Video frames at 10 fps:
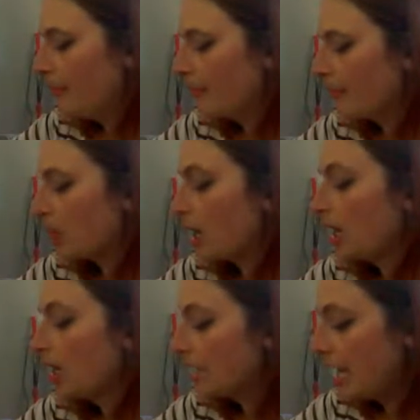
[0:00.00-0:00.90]
not
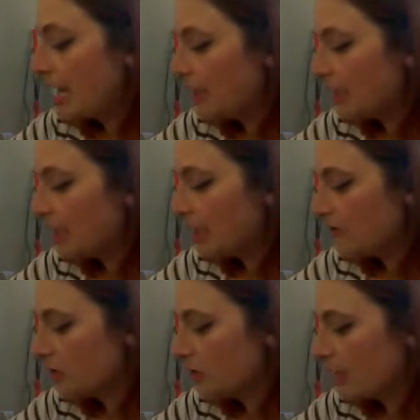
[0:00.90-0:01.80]
unhappy enough to
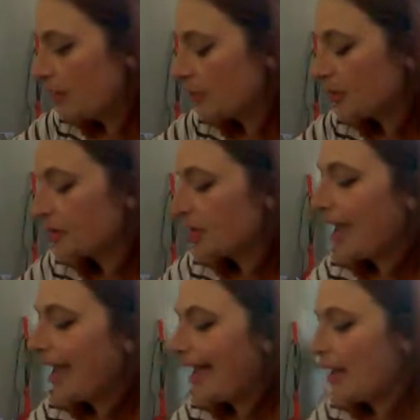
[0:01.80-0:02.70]
do that, but they're not
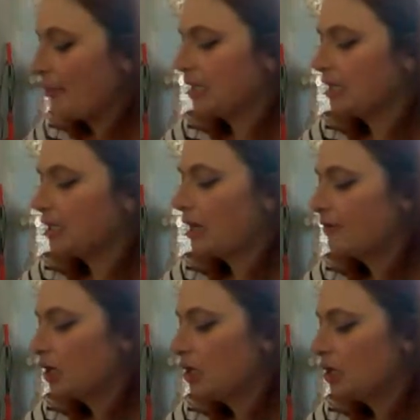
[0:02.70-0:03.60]
happy enough
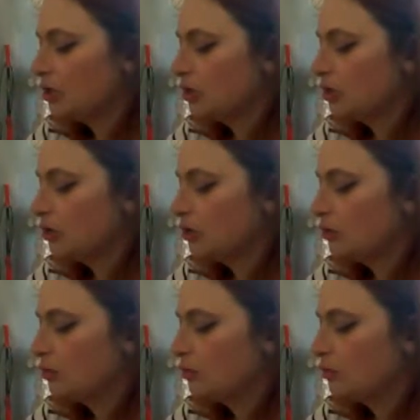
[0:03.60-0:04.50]

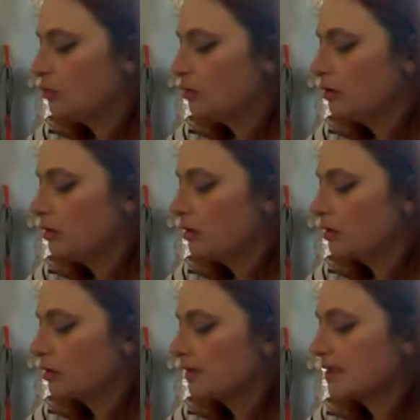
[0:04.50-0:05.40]
to
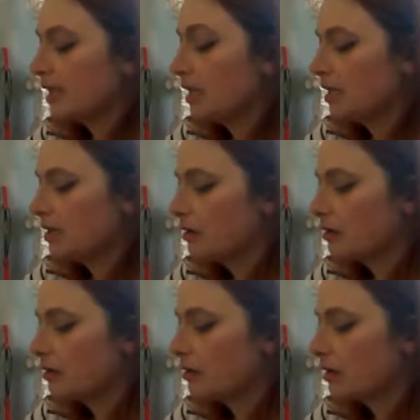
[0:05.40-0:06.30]
stay here.
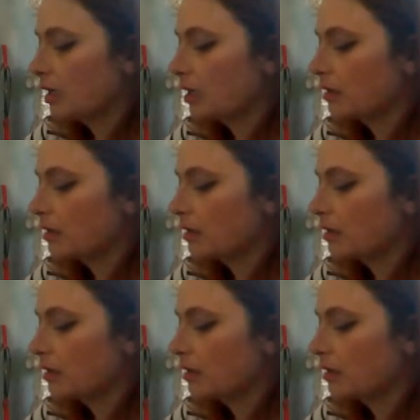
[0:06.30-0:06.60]
Like,